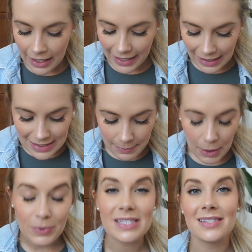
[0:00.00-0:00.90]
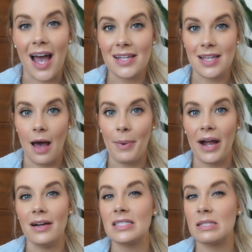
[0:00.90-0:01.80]
Next time I would size up. I
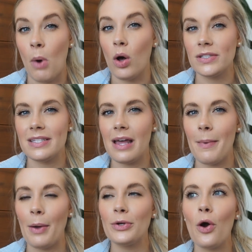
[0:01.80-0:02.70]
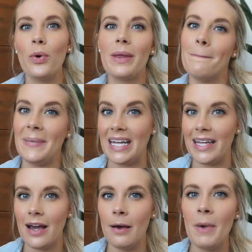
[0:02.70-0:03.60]
got smalls in them. I would go with a
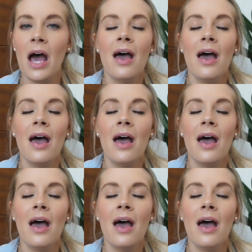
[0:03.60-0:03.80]
medium.